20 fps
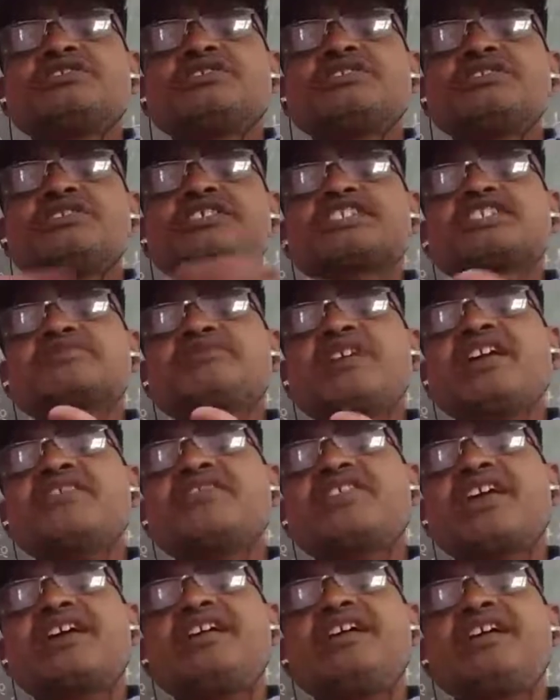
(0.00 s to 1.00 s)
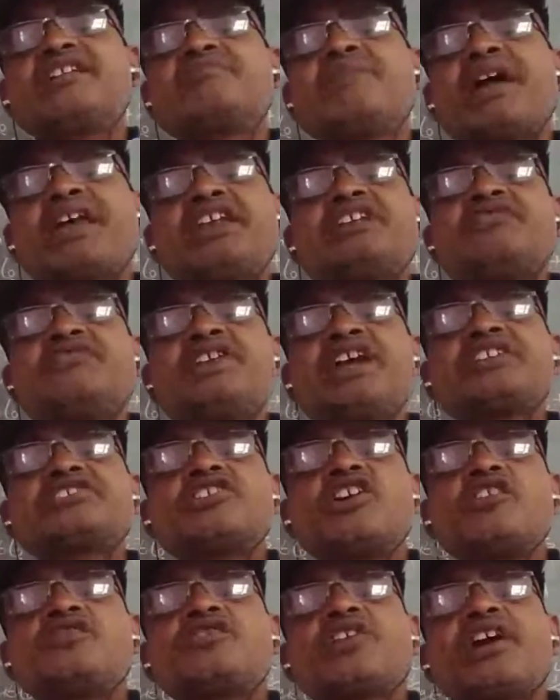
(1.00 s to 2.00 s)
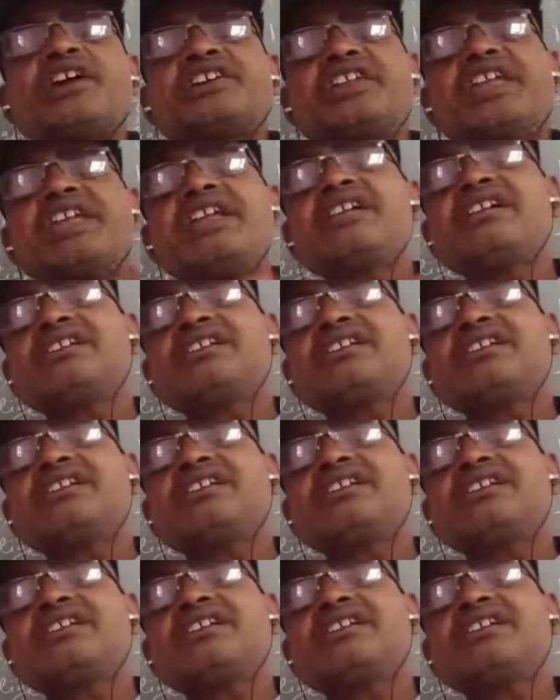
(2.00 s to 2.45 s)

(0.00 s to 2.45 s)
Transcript: In this way, there are many ways of writing